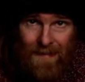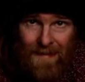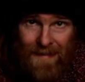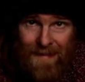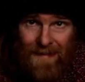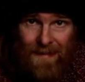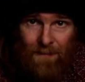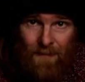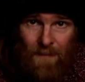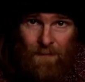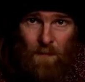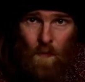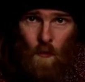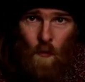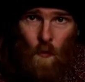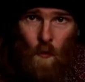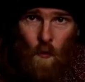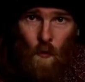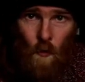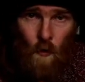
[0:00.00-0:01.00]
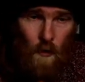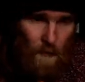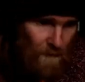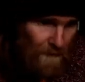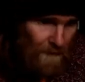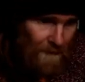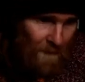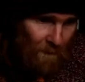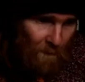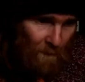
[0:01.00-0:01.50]
even more
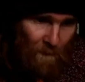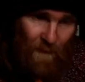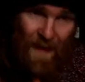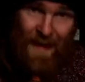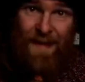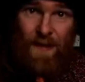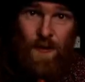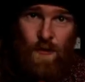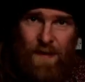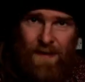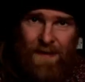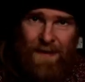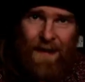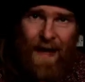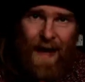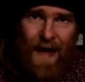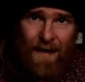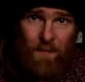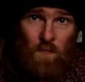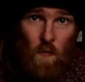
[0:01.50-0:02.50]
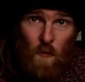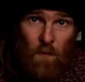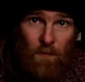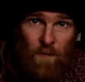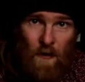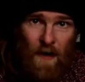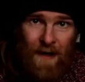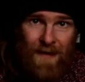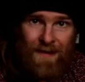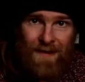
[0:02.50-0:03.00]
interesting and more
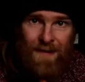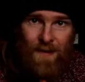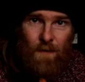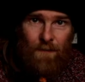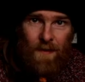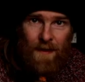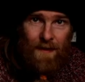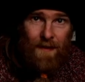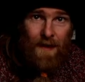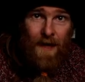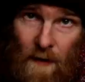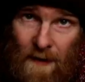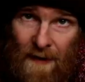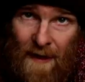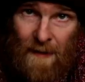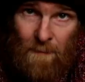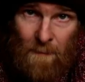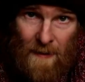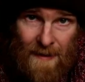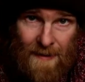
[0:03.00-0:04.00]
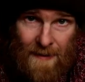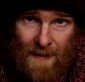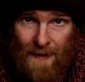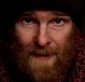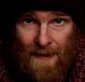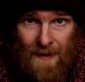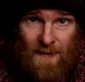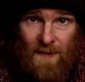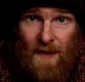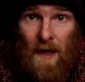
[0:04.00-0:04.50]
varieties of it. What I'm
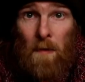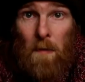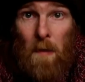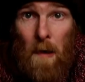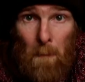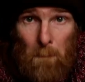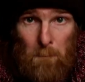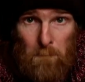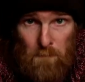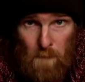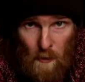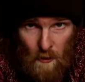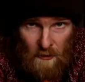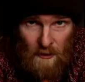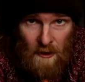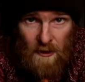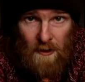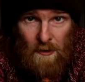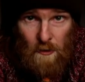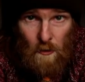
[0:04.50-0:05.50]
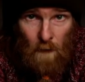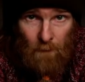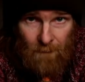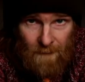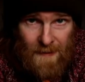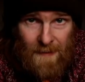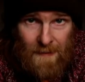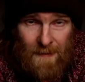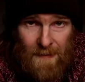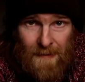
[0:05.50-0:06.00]
making is a mocha
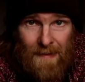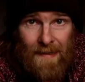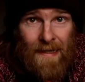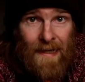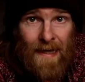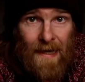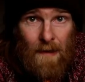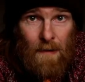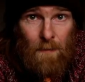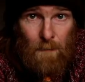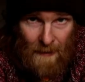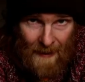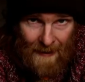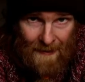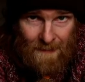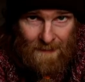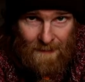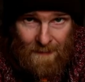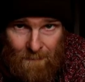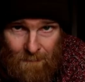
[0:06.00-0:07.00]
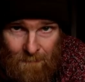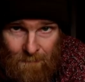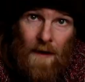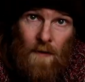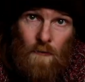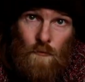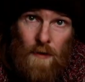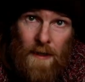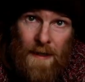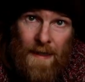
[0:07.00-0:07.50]
coffee blaand.
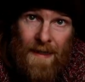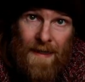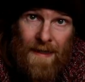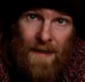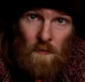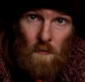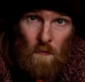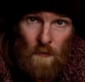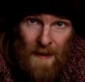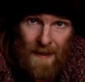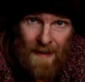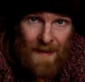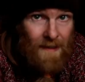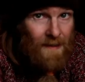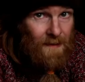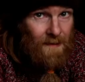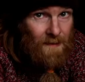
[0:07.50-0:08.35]
Really, really